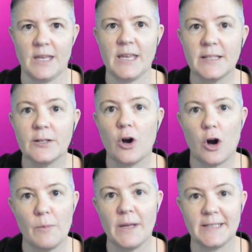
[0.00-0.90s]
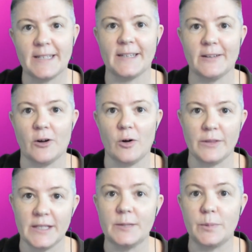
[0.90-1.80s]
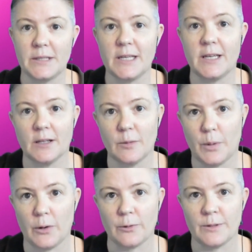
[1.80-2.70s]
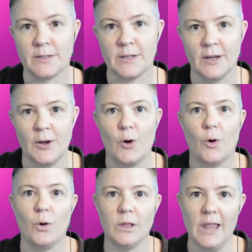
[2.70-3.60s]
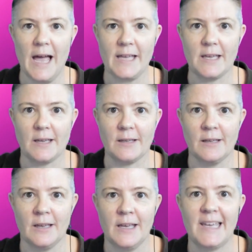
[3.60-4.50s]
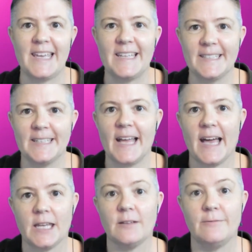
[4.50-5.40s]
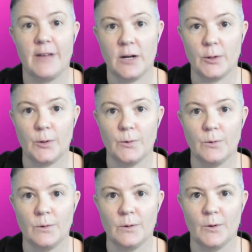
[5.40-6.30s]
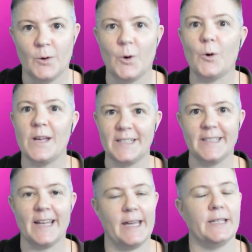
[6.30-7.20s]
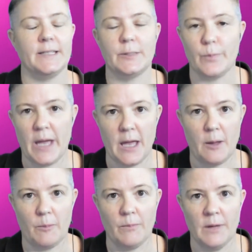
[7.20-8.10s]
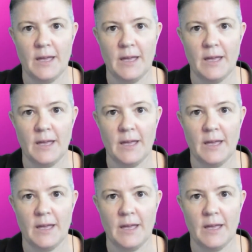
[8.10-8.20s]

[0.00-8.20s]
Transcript: is commenting on this particular post or liking, is it adding value or is it adding spam?